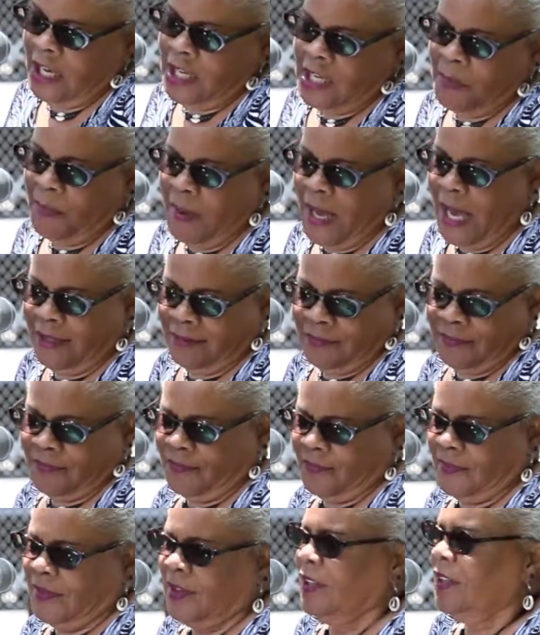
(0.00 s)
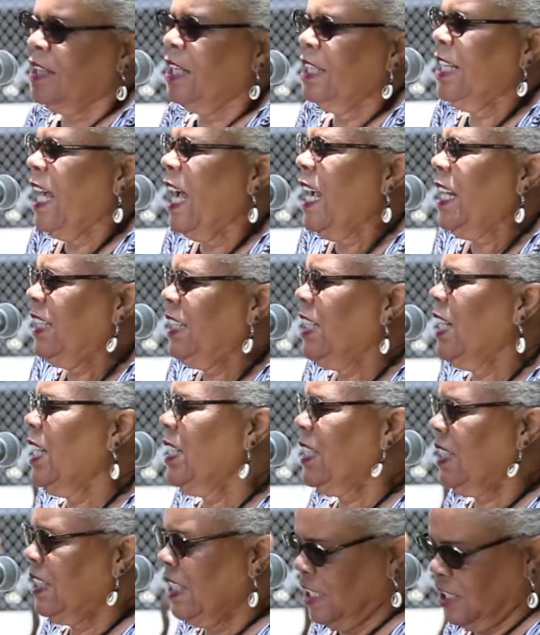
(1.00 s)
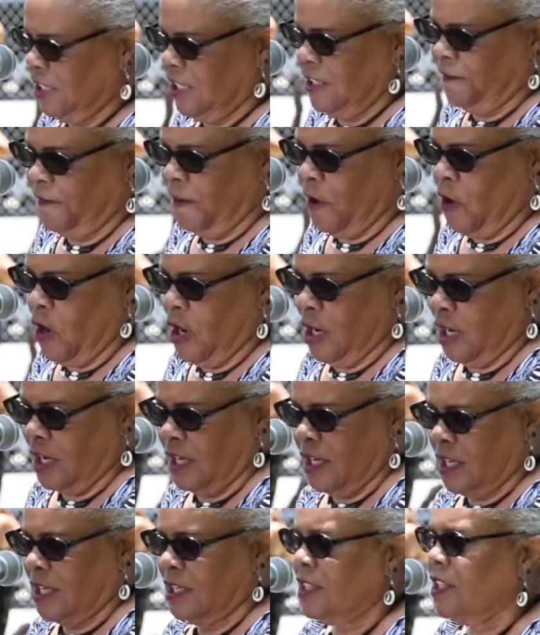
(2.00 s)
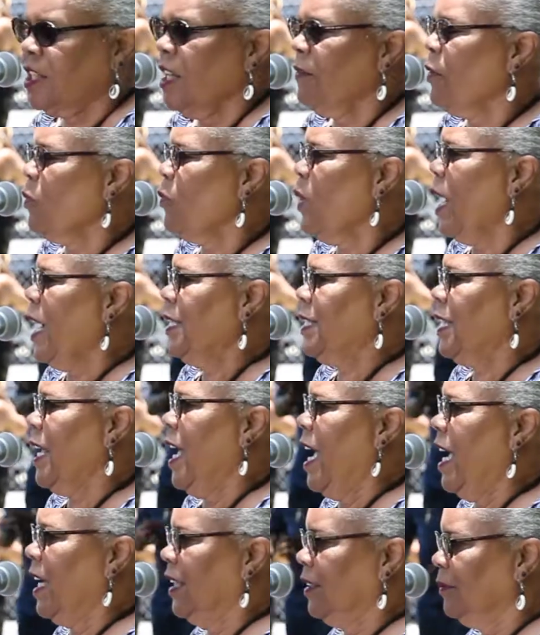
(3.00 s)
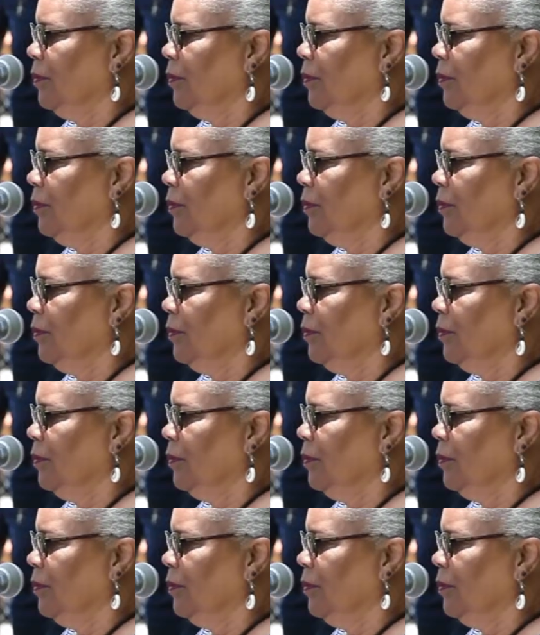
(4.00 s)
you about the 1964 Civil Rights Act.